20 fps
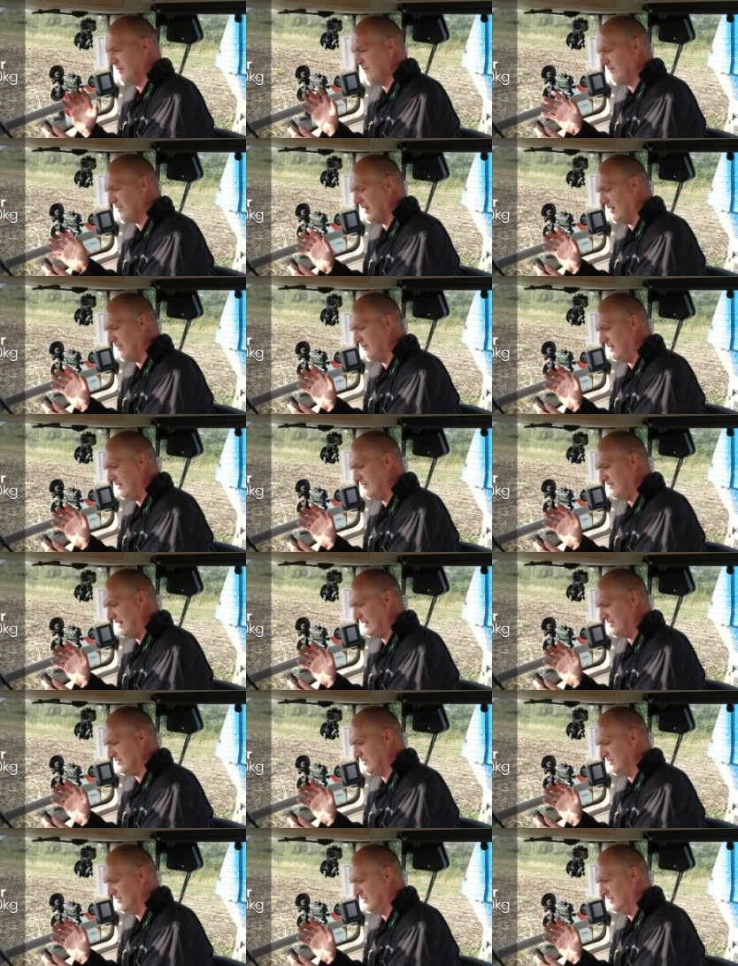we've got a rear
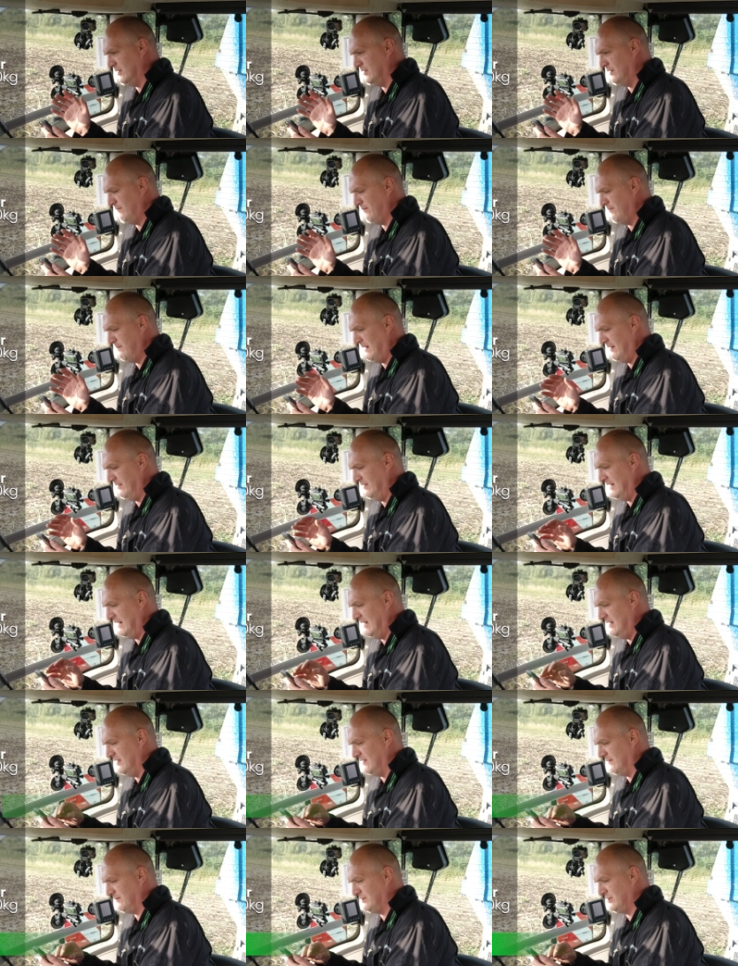axle load of about nine
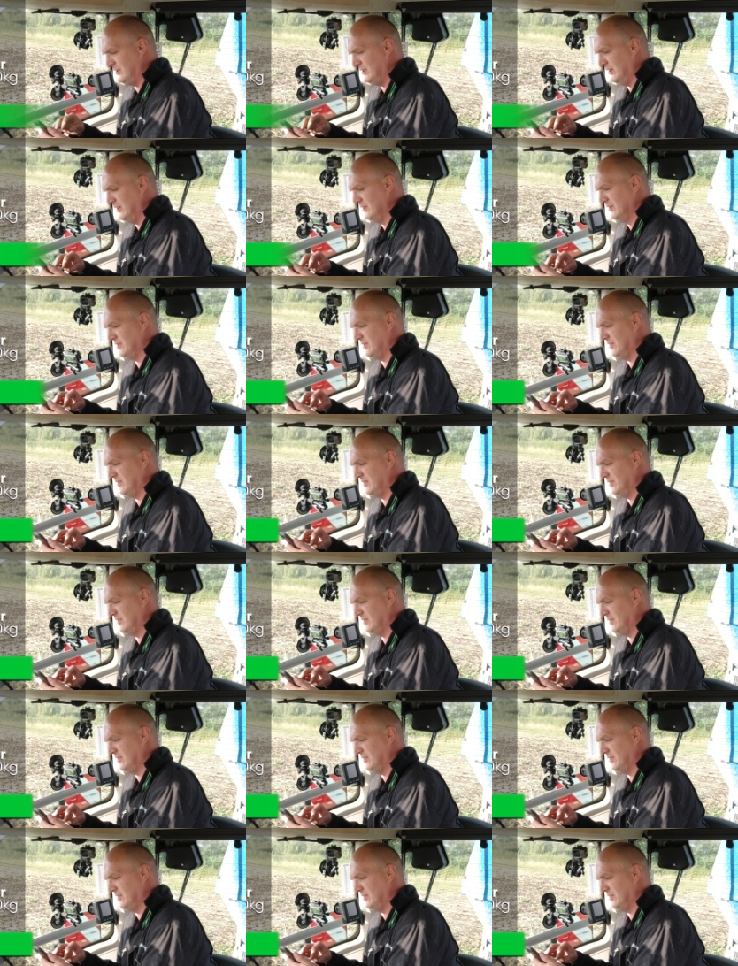and a half ton.